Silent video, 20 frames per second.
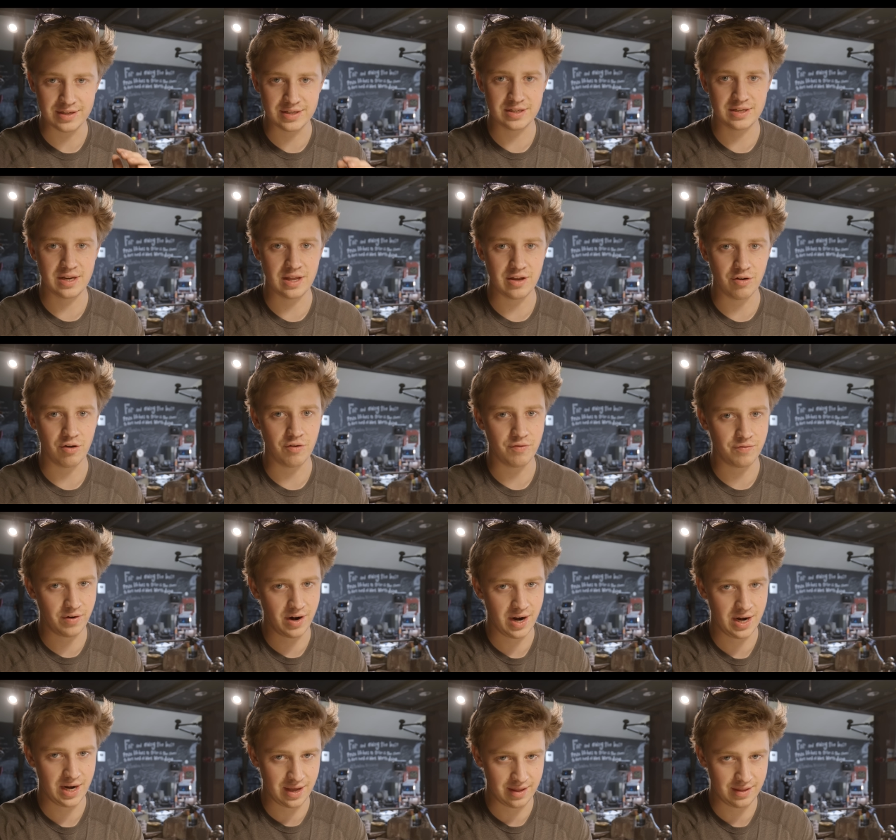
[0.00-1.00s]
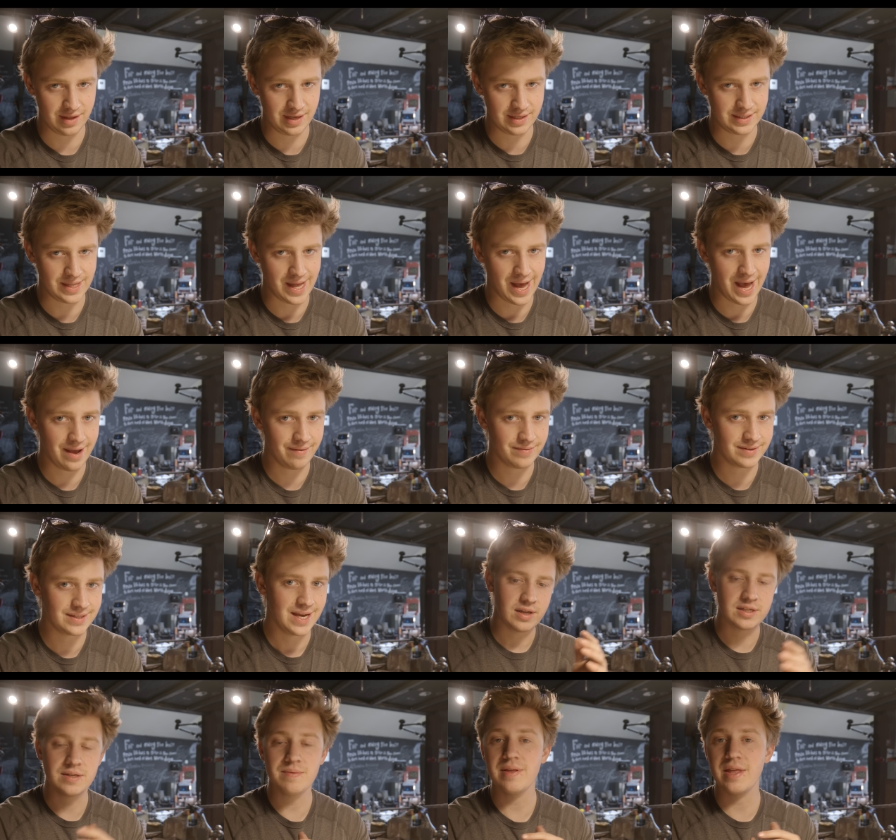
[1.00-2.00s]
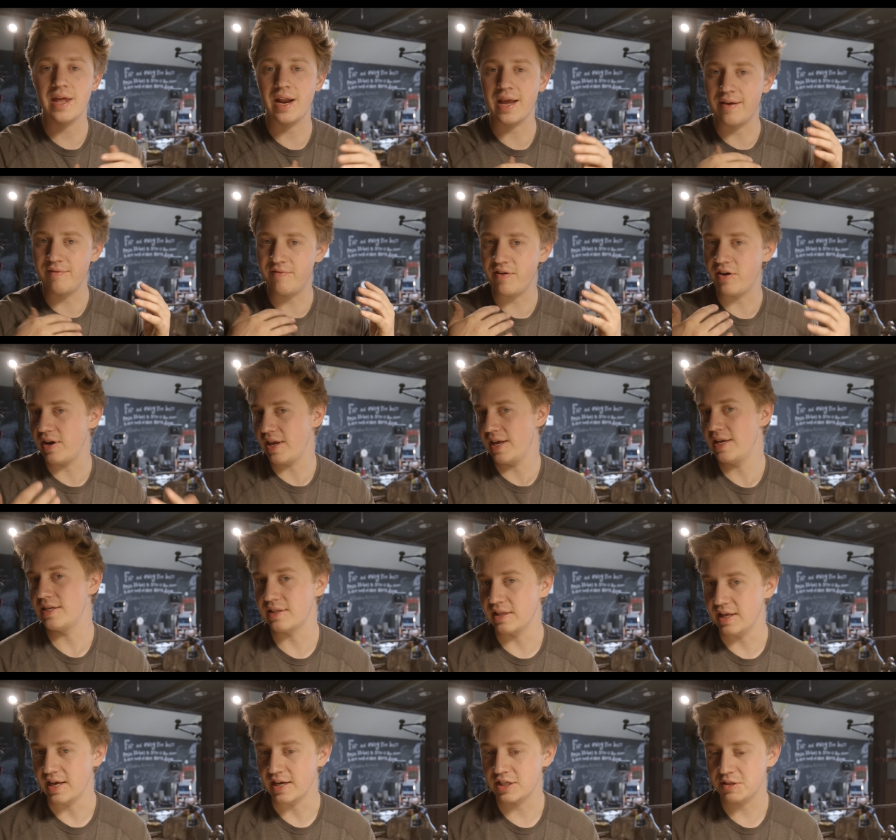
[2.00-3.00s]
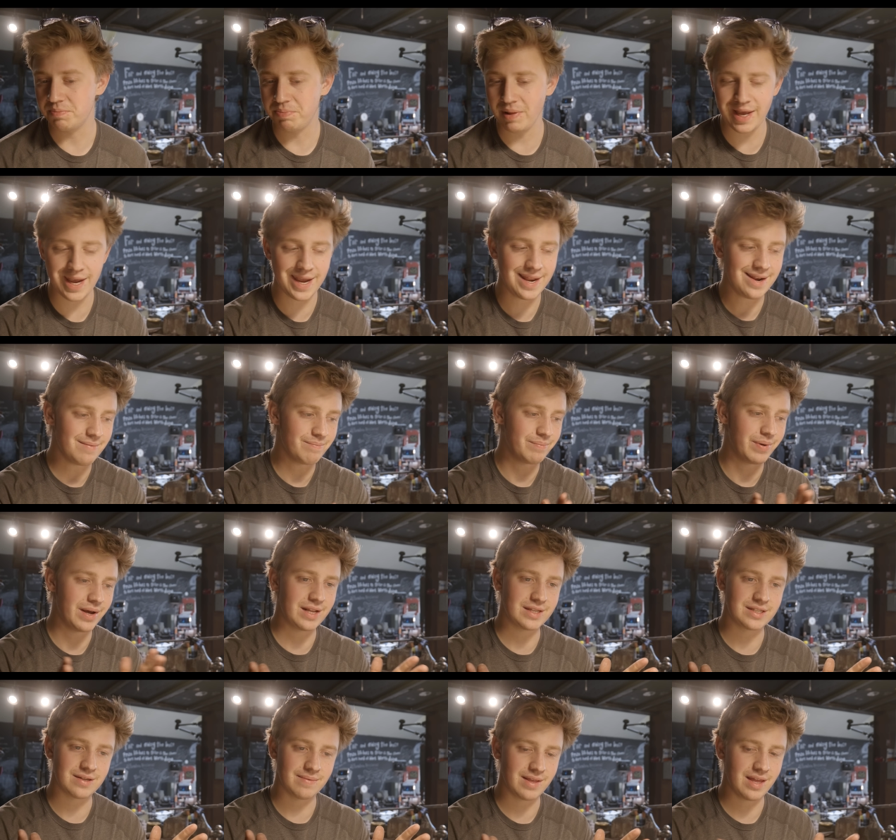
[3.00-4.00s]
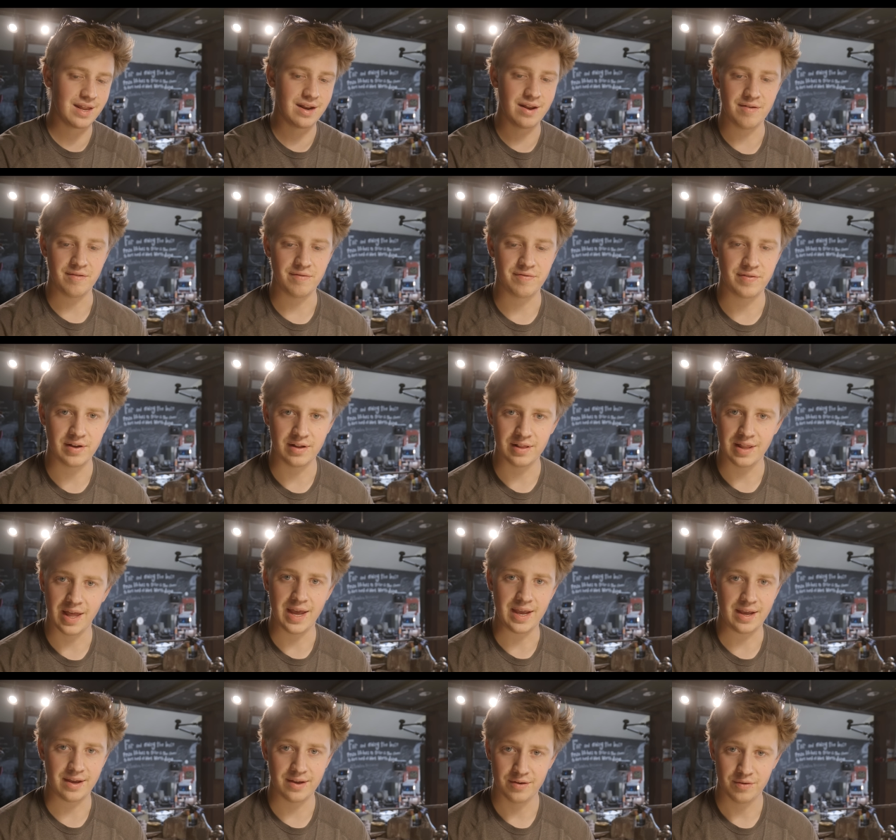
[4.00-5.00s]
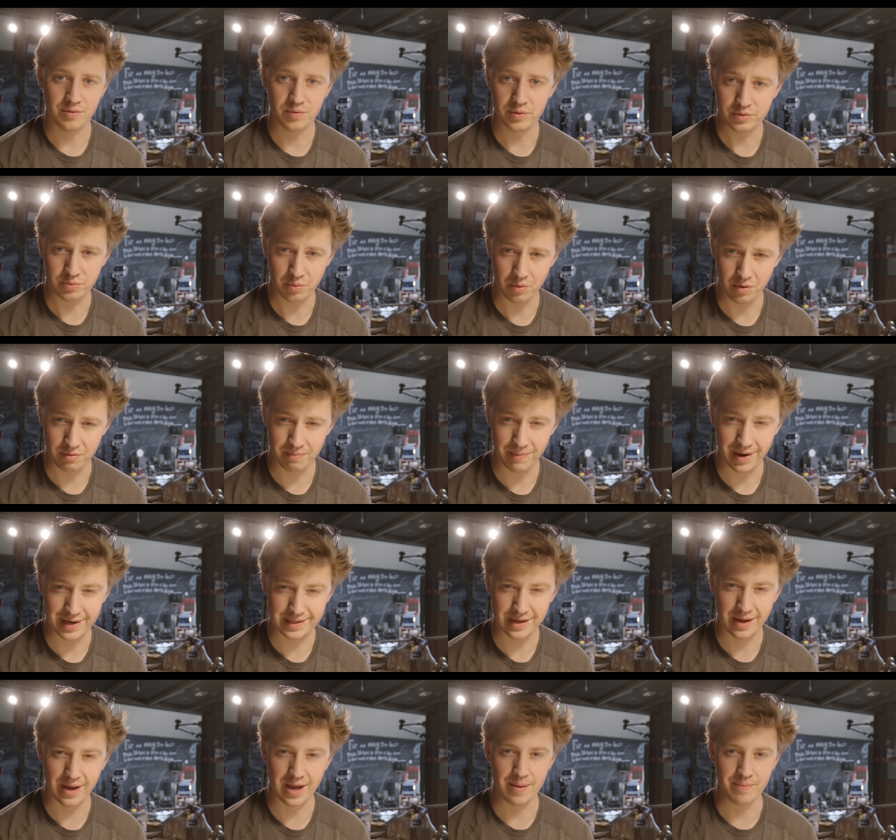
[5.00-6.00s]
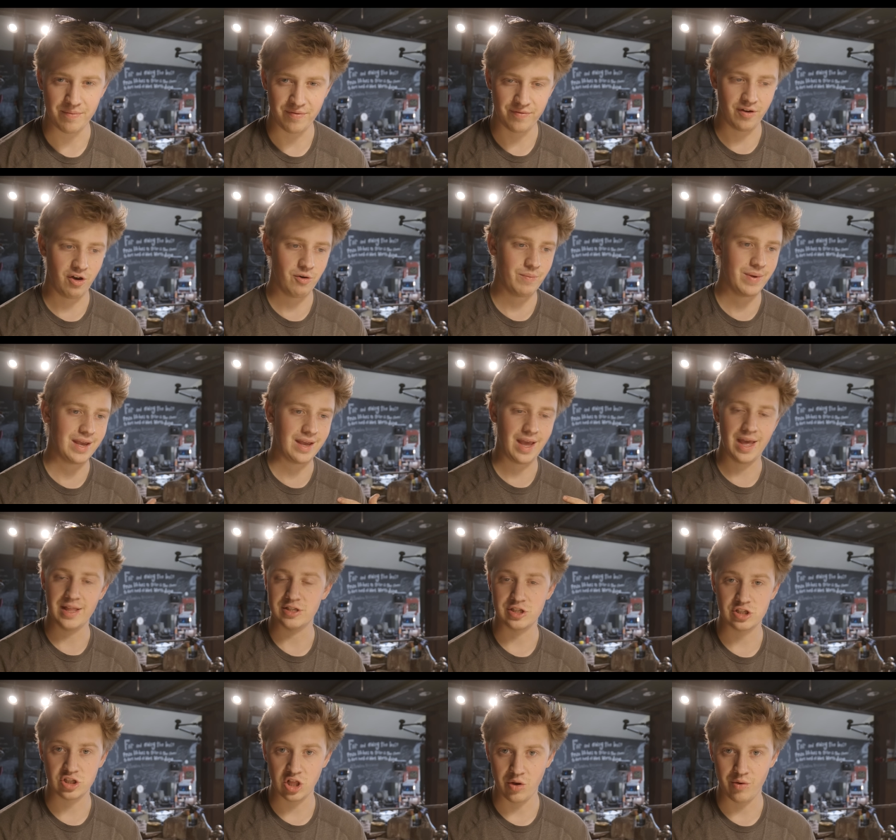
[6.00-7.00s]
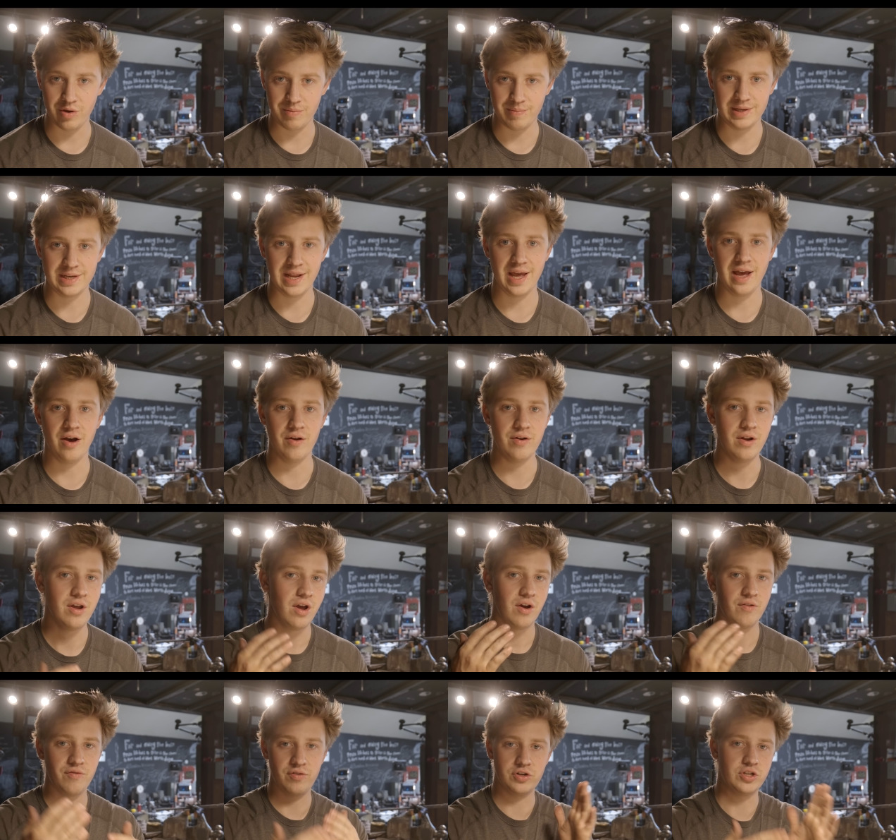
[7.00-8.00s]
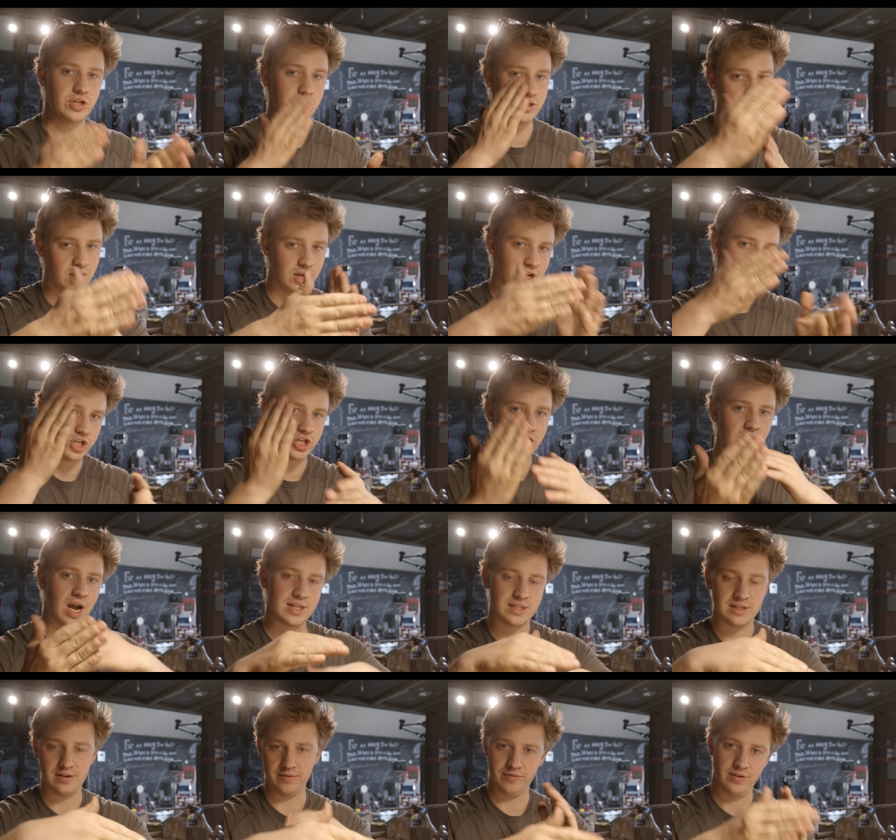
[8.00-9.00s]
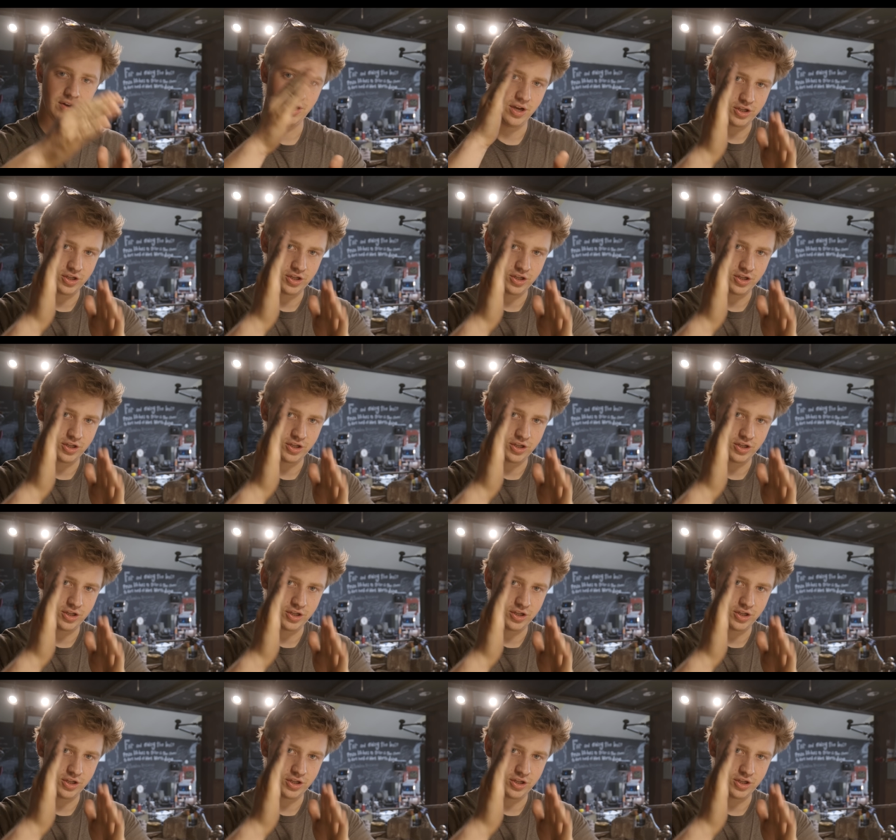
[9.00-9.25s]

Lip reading: the steel for any of these knives. It's something that I can very easily explain, but it's something that I didn't feel like was worth my time filming and slowing me down for just shots of